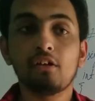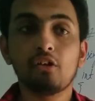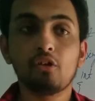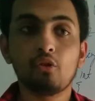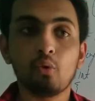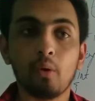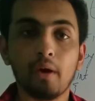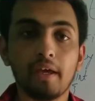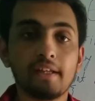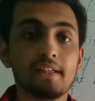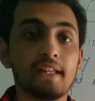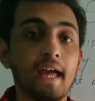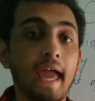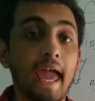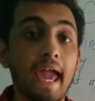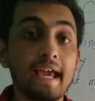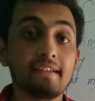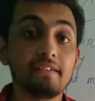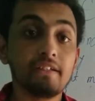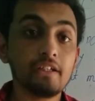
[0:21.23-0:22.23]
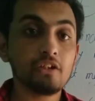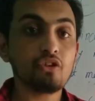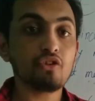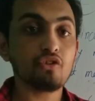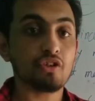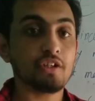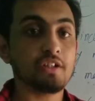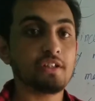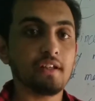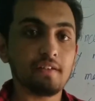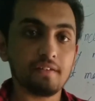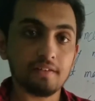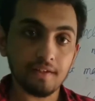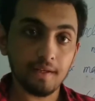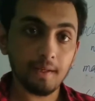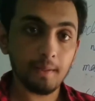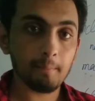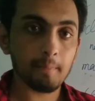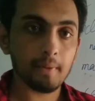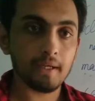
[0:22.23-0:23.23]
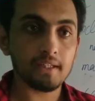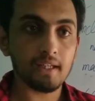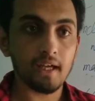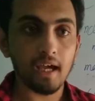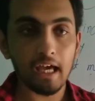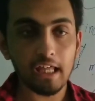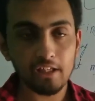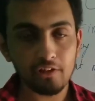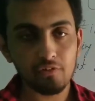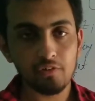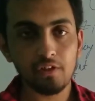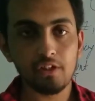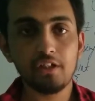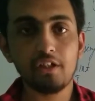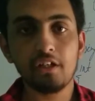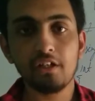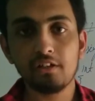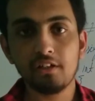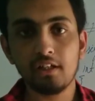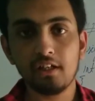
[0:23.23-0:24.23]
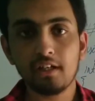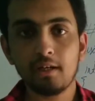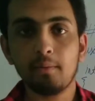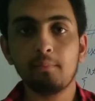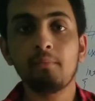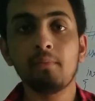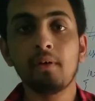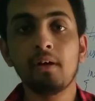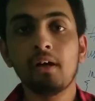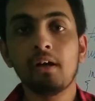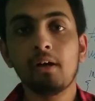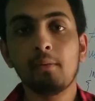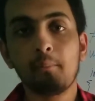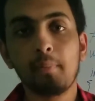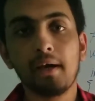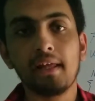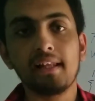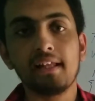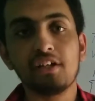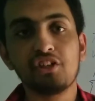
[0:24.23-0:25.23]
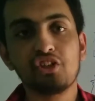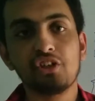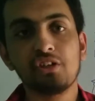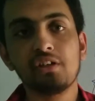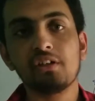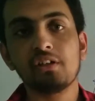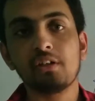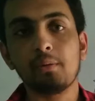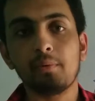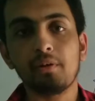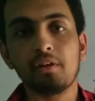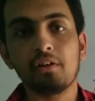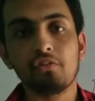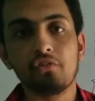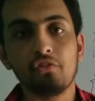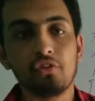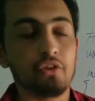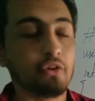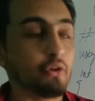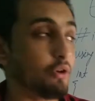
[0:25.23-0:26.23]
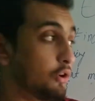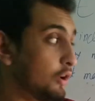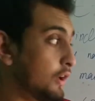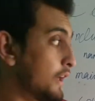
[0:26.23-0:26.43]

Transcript: doing the execution in the same manner as we did the compilation in the previous video.